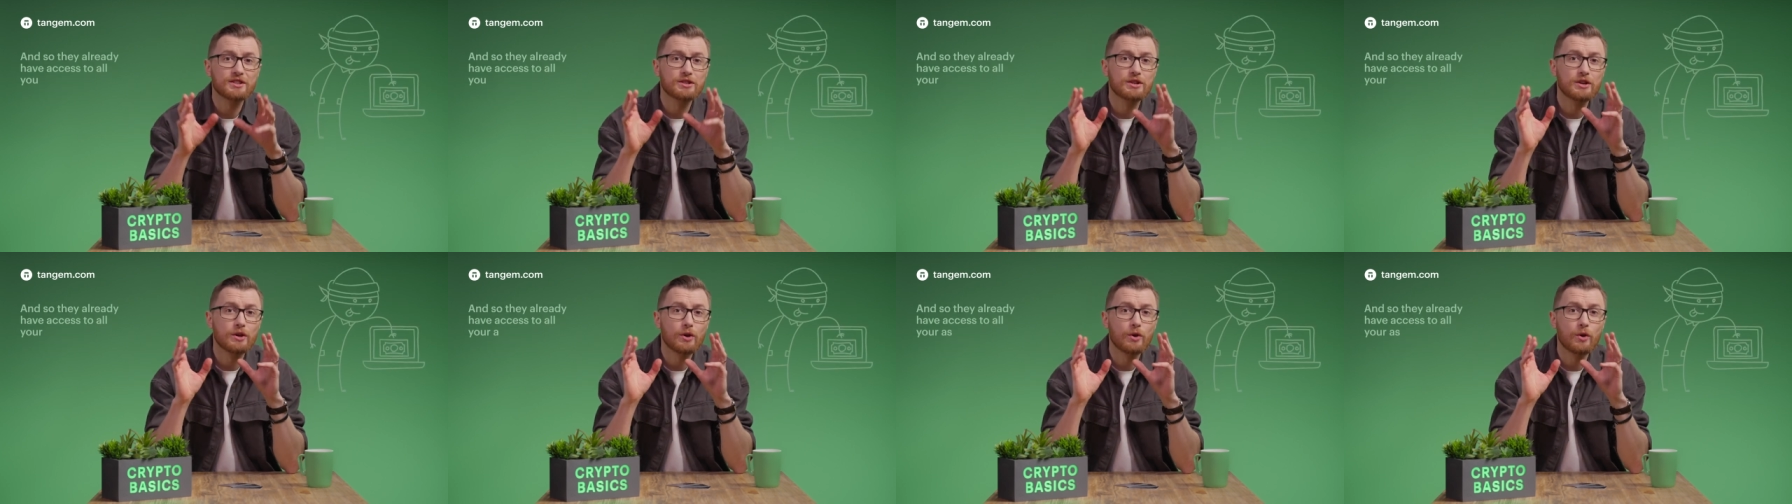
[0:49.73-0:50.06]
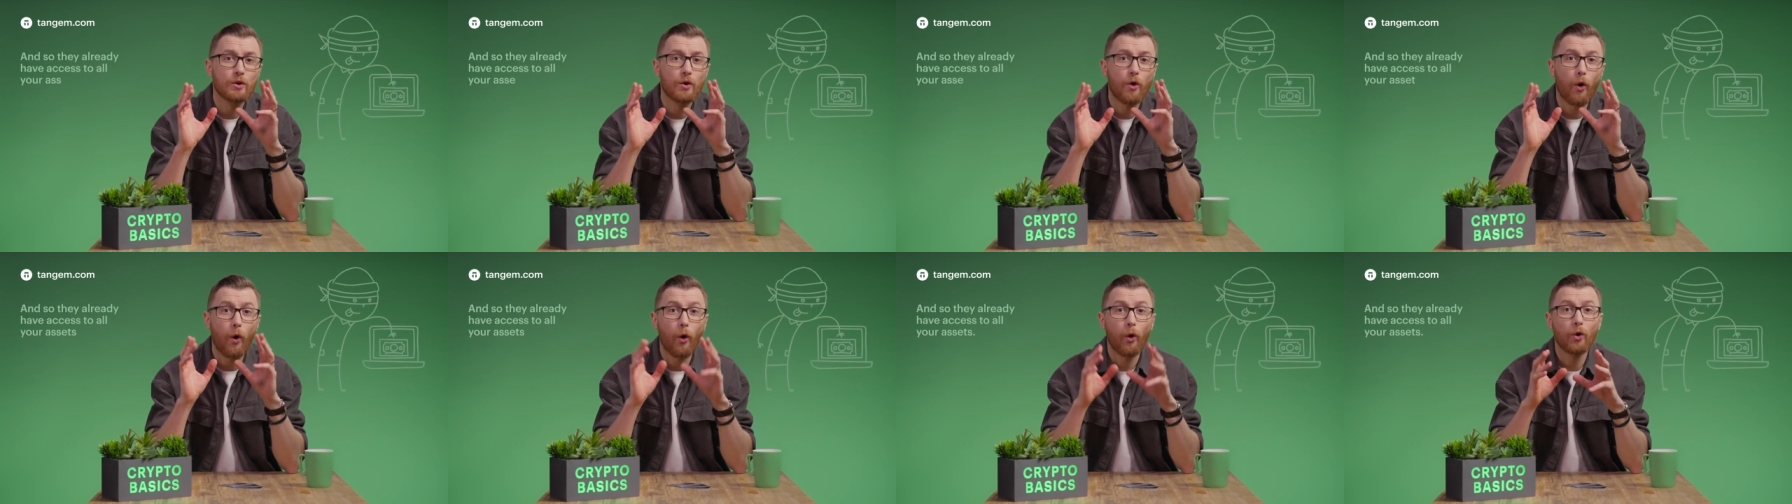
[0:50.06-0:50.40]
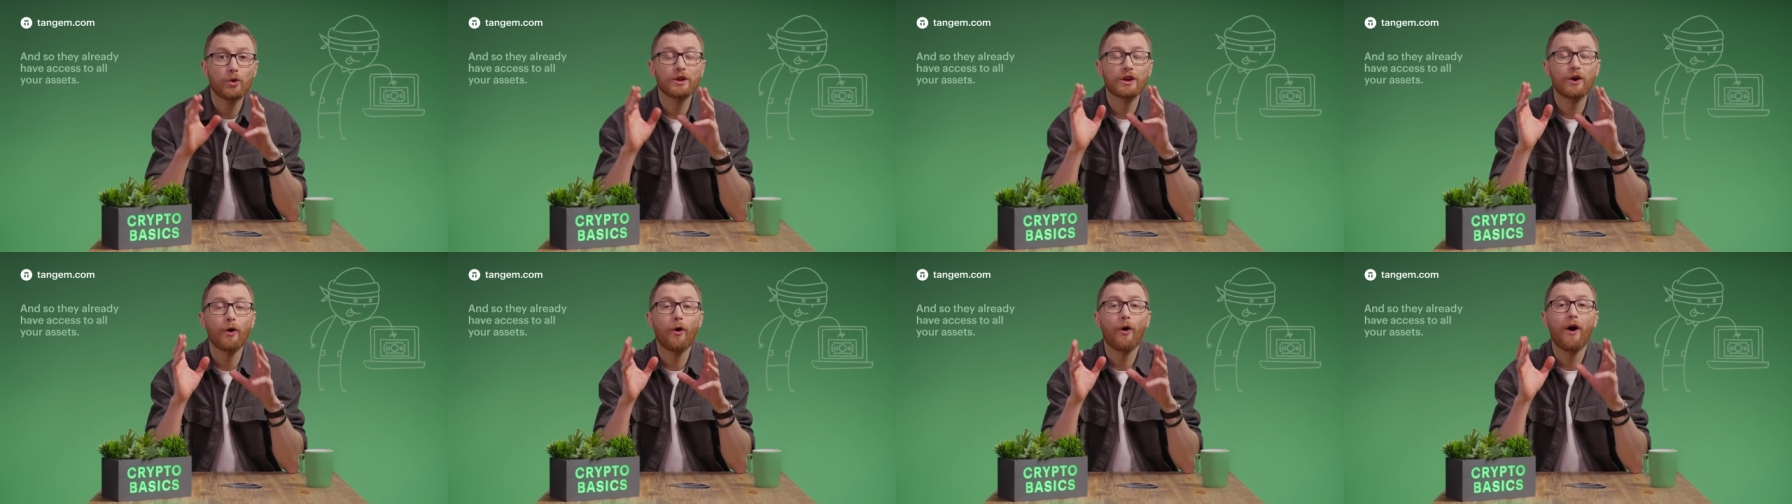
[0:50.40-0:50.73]
to
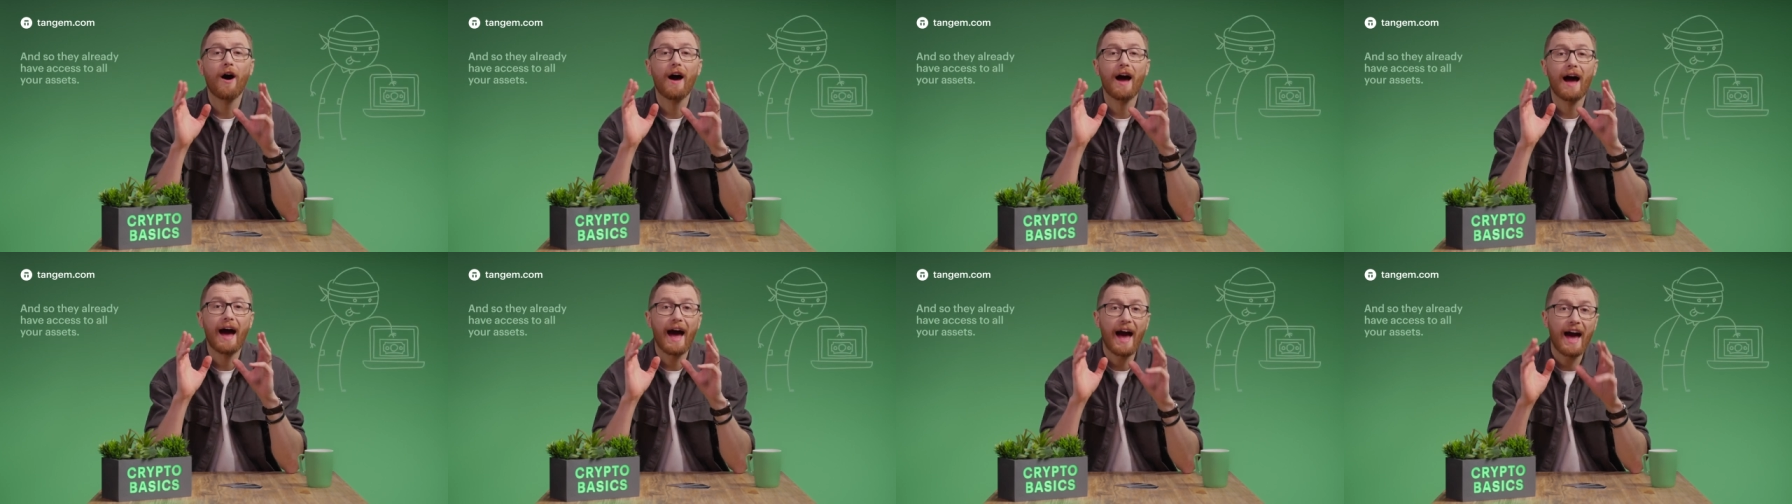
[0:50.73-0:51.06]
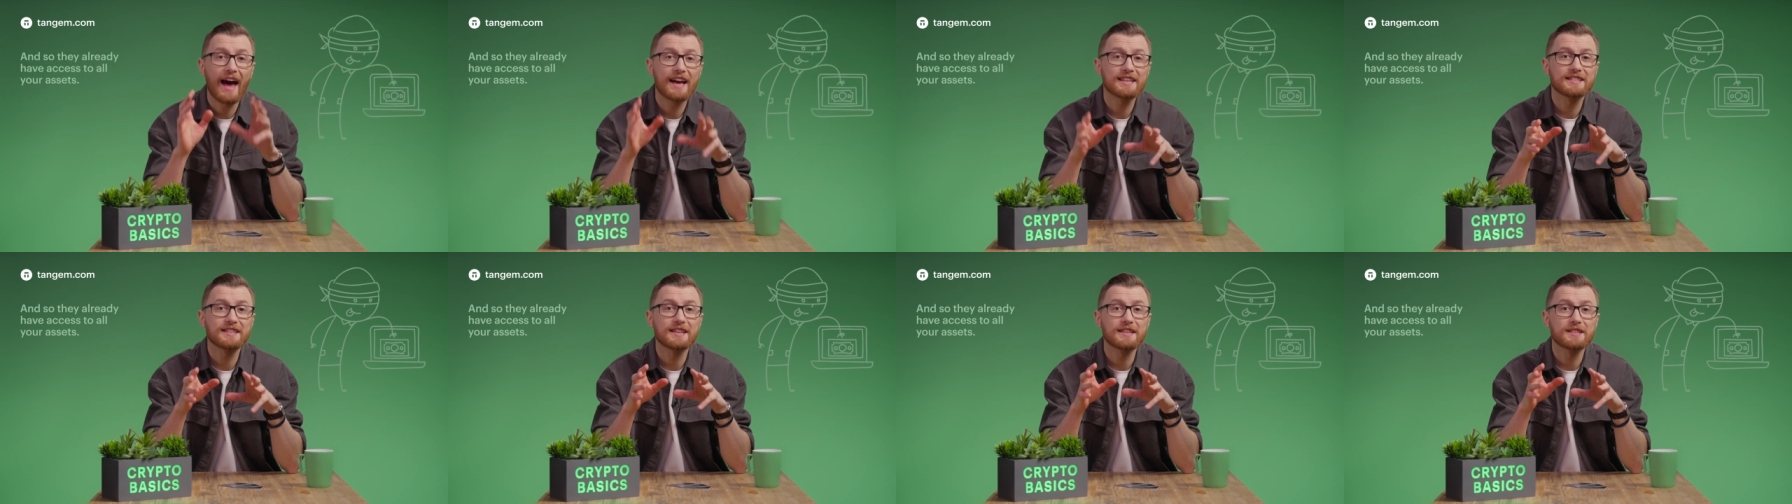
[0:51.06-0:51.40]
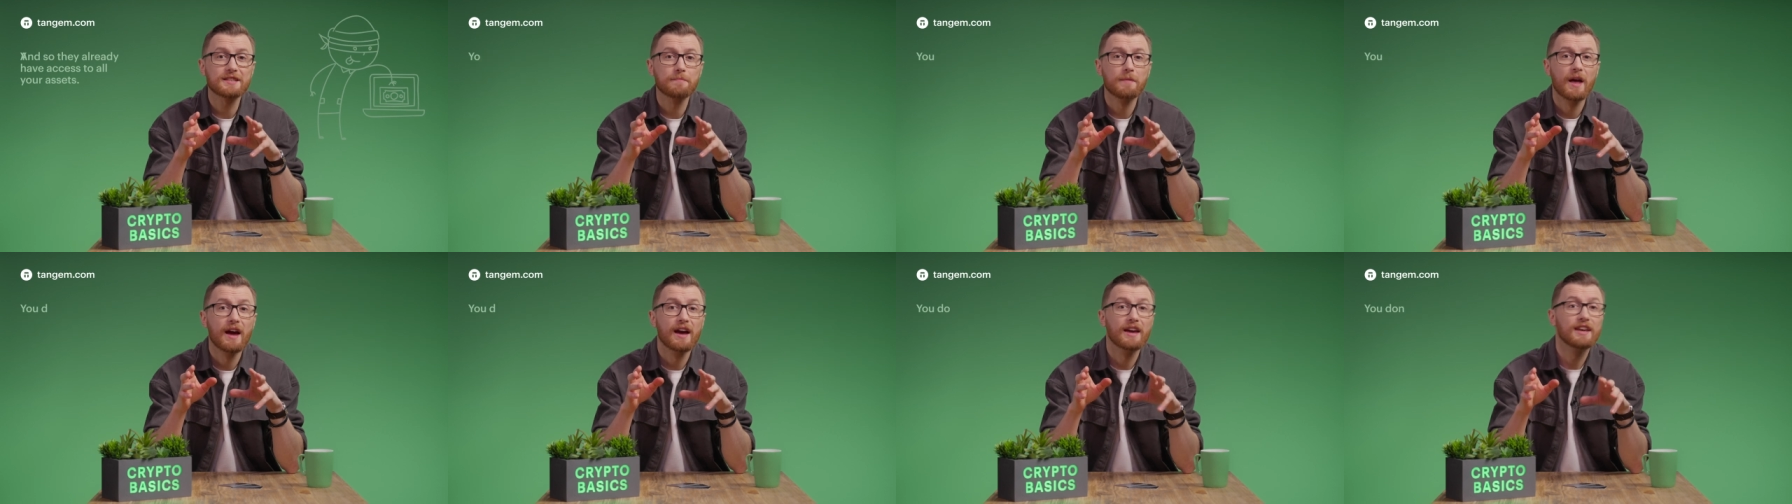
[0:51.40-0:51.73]
all your assets.